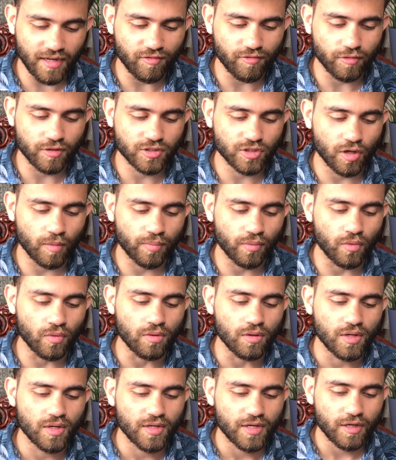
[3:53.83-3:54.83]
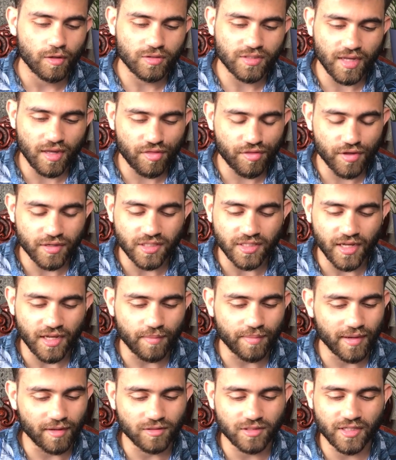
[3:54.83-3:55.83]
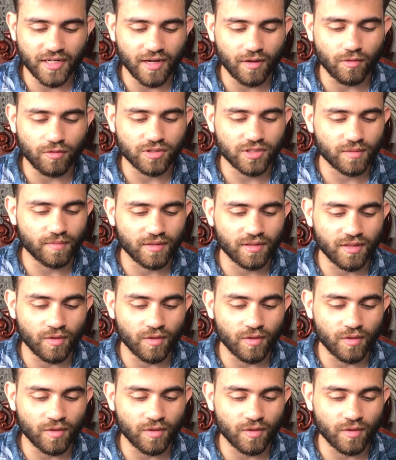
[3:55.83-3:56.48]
for example, it will say £38 an hour or something.